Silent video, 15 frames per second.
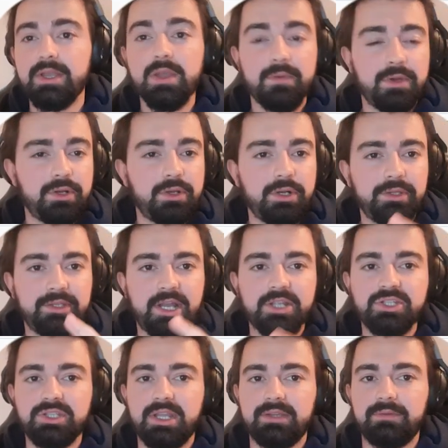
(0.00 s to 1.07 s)
We're gonna
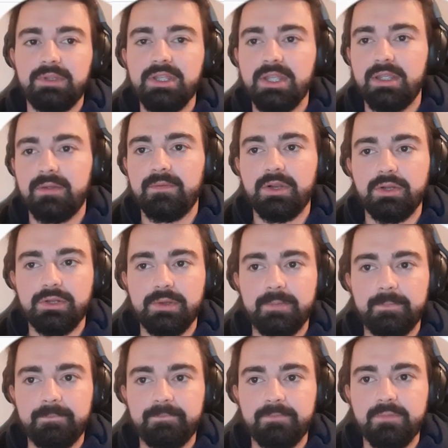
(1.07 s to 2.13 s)
touch that thing. We're gonna
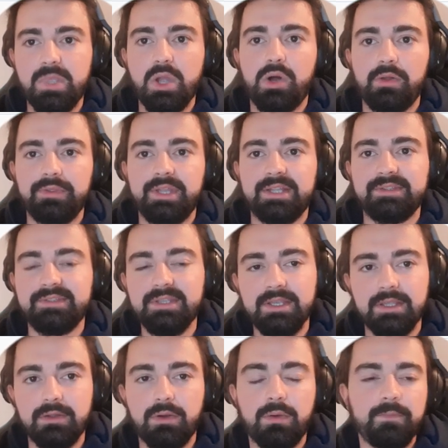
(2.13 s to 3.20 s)
be on that
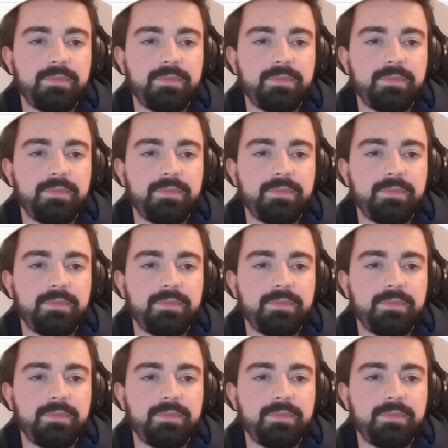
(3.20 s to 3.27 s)
thing,